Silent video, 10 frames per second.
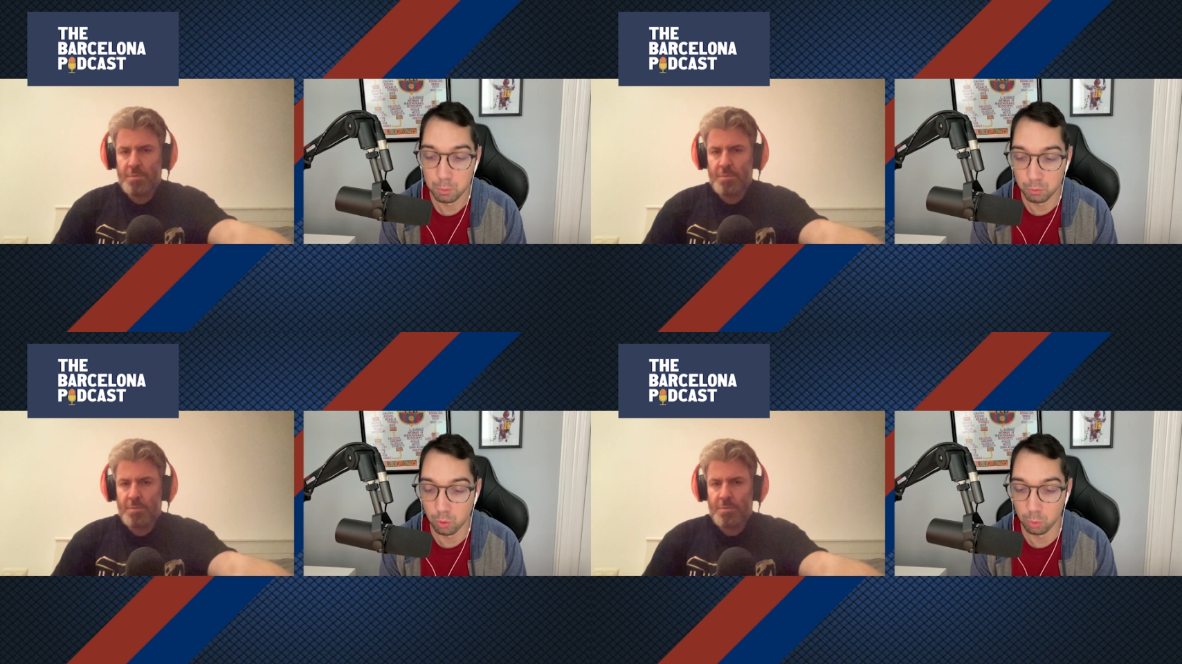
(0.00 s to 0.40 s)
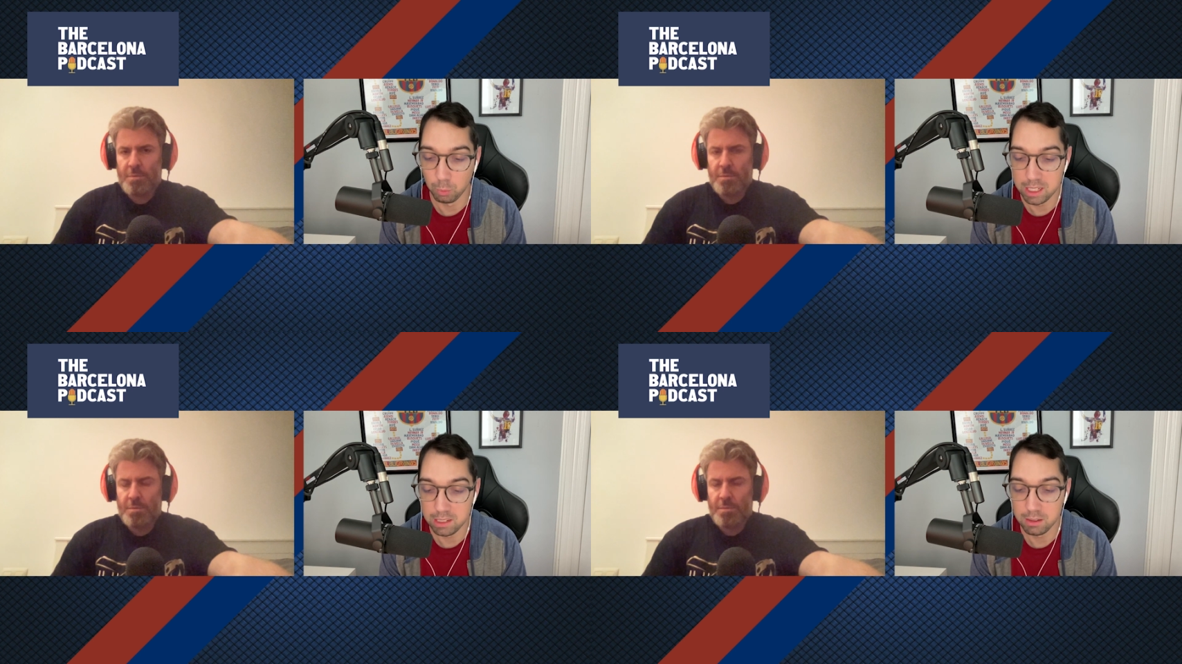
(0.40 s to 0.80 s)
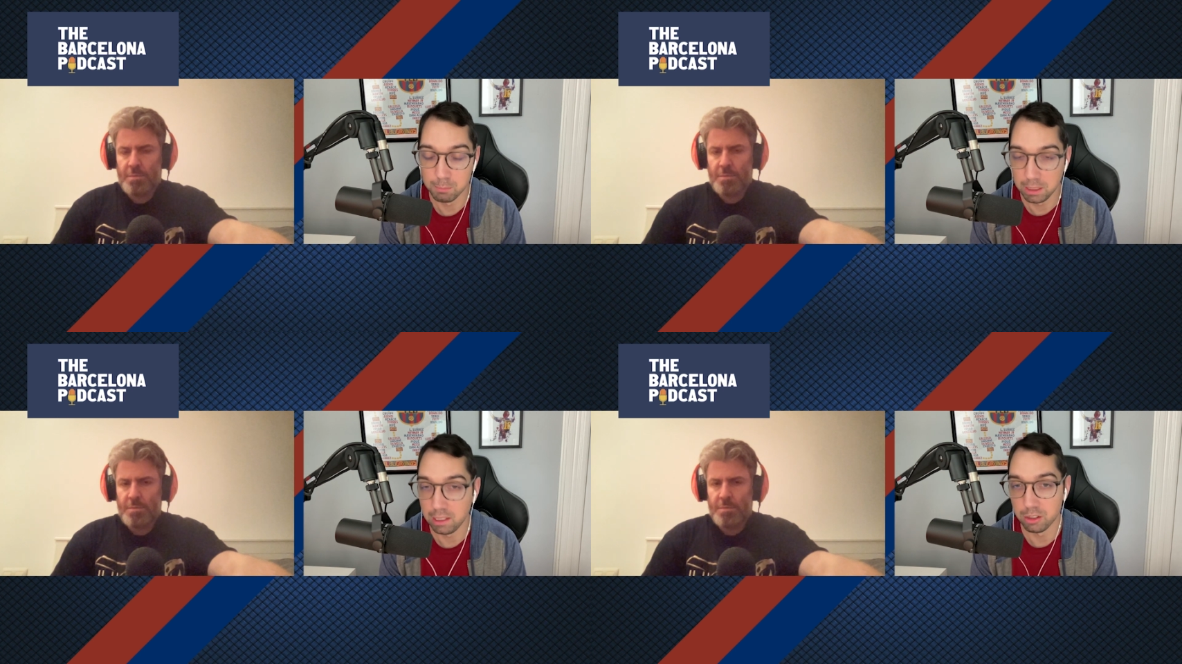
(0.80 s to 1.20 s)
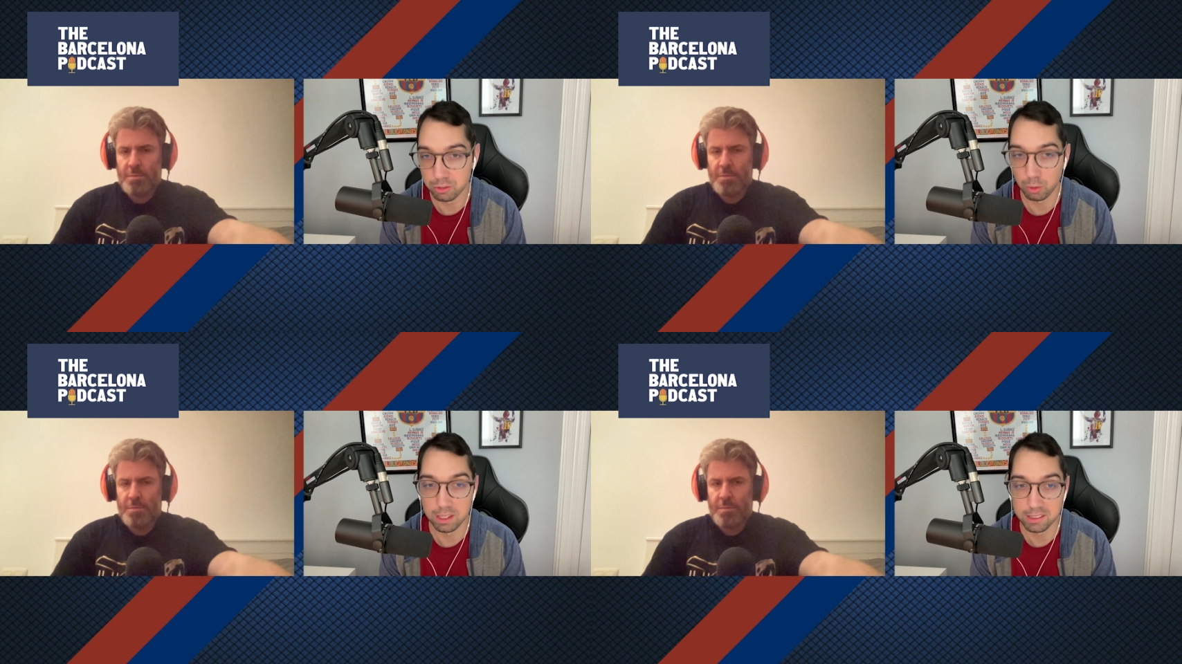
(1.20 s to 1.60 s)
Speaker 1: before we completely
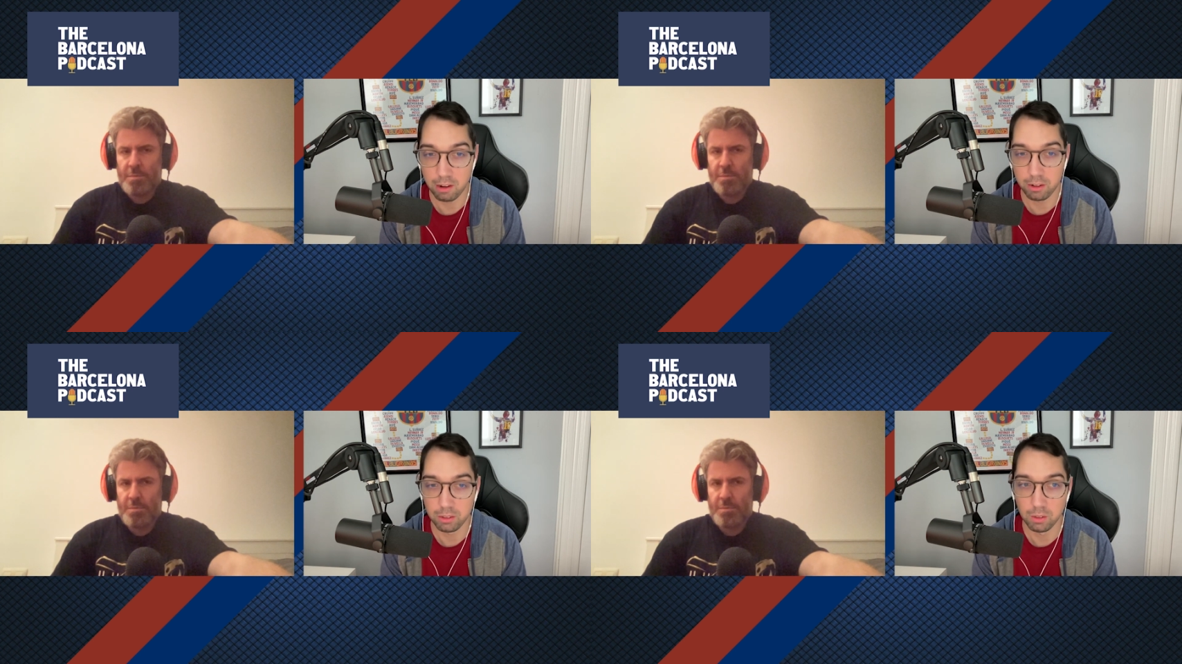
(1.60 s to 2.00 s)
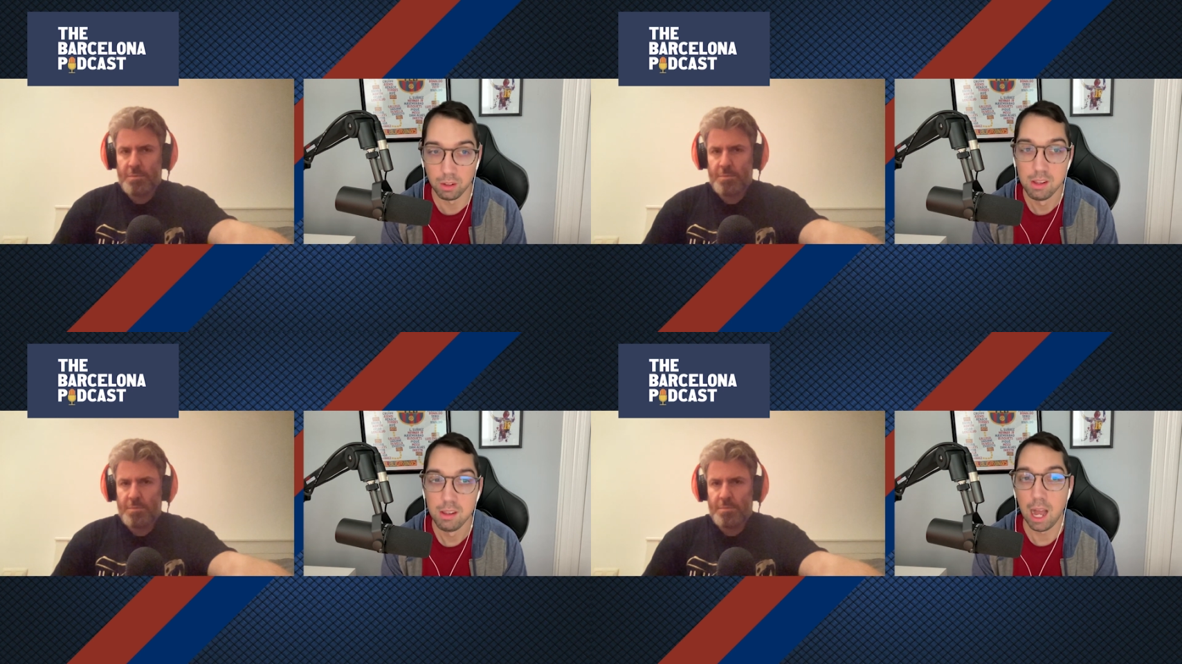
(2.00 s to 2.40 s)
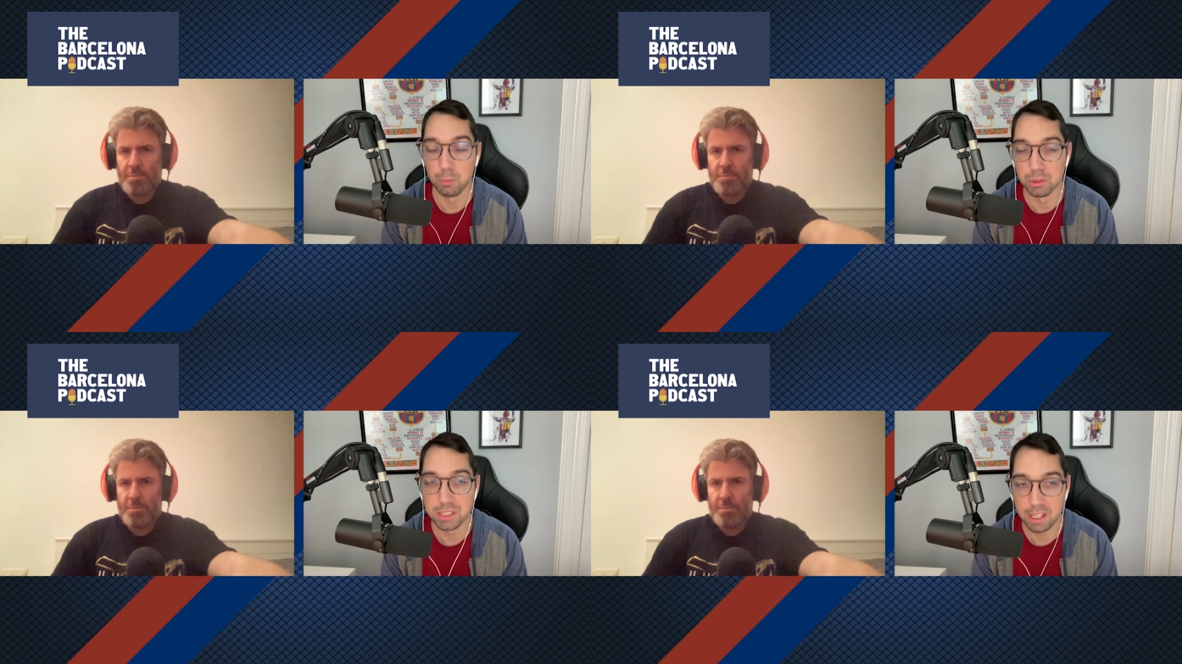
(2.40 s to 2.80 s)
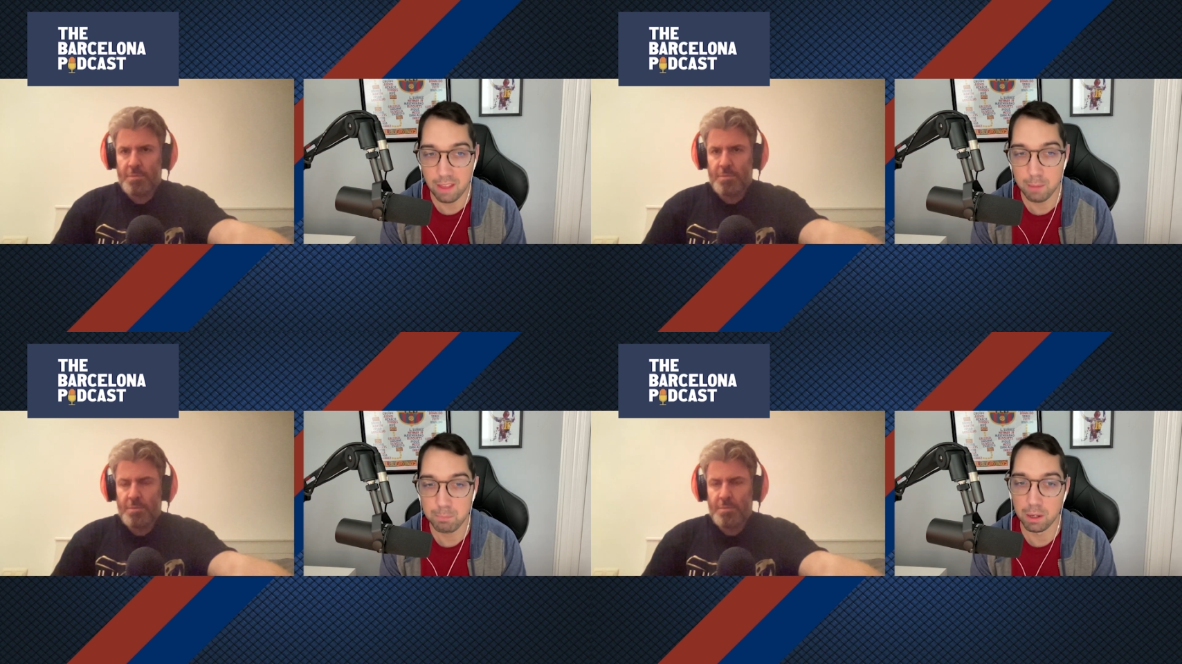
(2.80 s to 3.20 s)
destroy his character. I will say
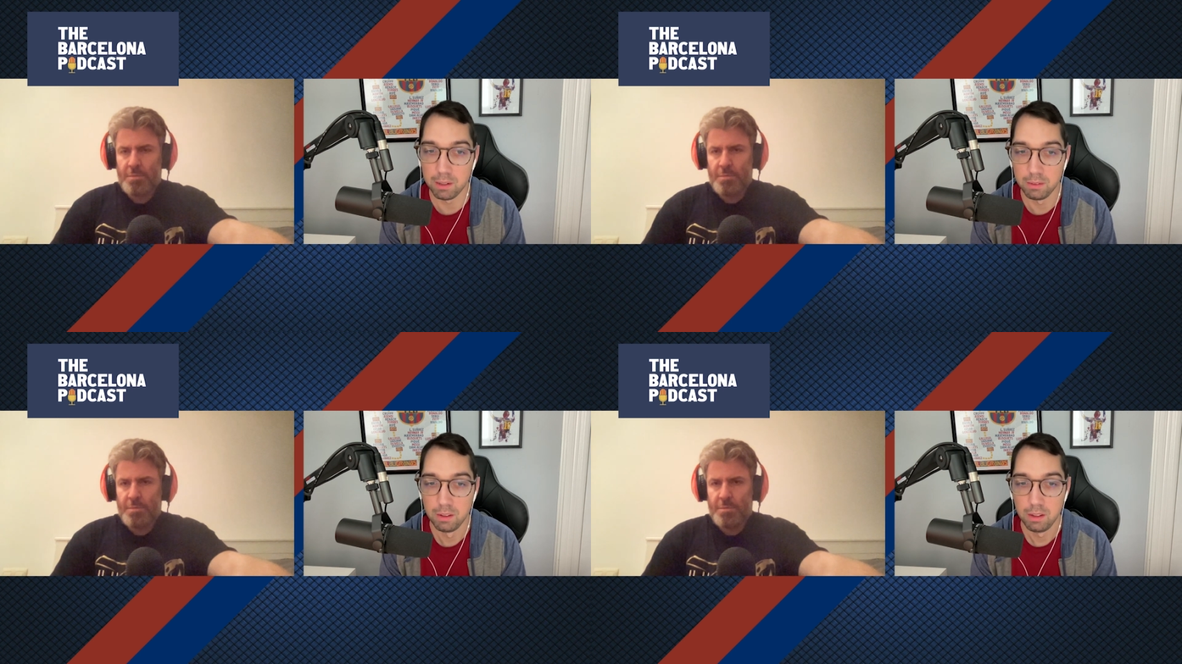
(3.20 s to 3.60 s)
that, but